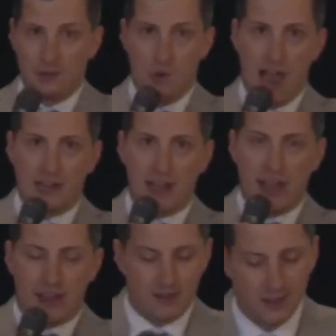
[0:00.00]
in my
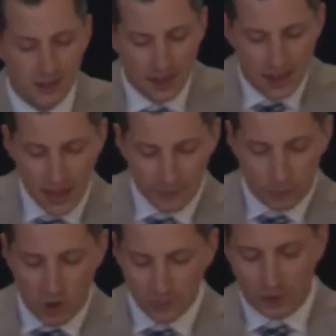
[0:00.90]
day, if
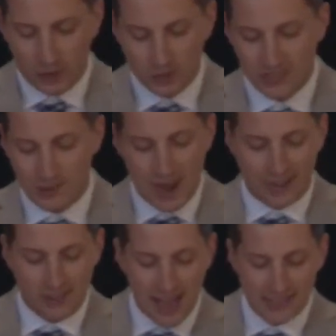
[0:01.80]
one person in my
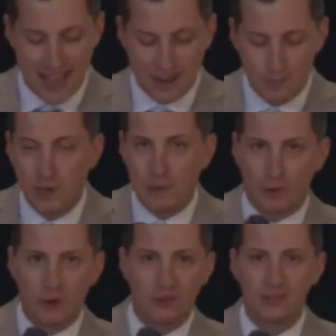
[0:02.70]
class had a
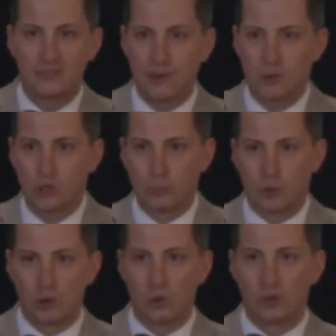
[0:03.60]
beeper, they were
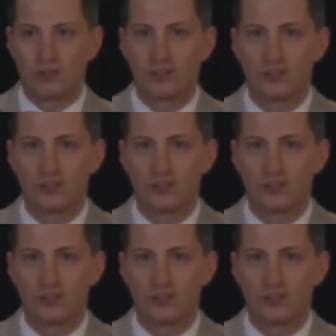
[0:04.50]
super cool.